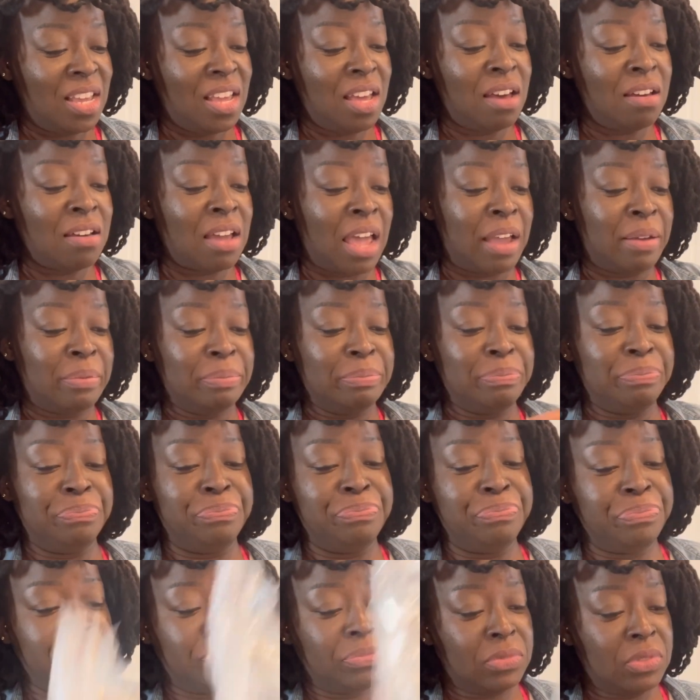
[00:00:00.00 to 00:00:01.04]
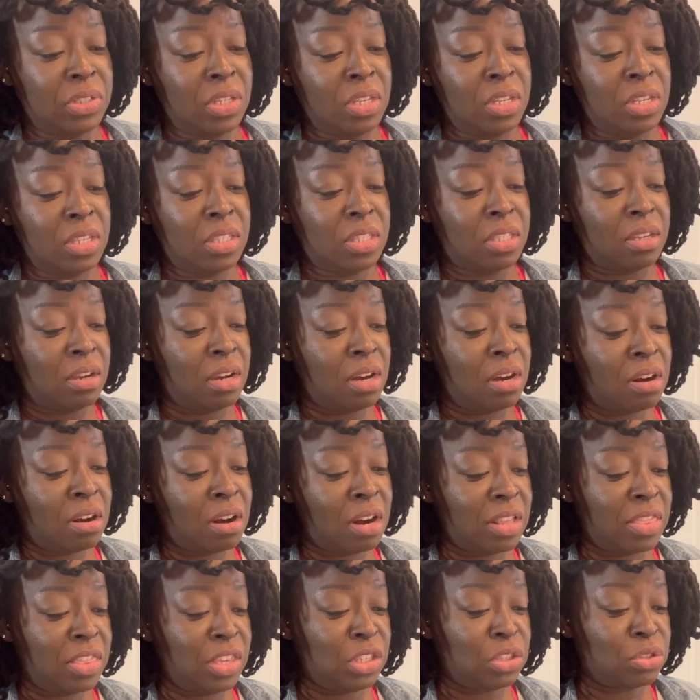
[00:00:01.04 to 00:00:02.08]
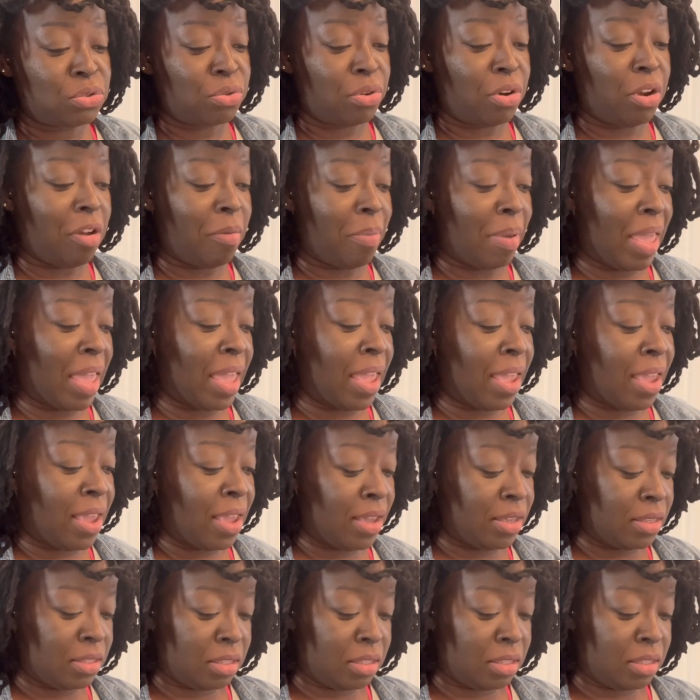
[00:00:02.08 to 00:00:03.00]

Okay, so here are these grow bags.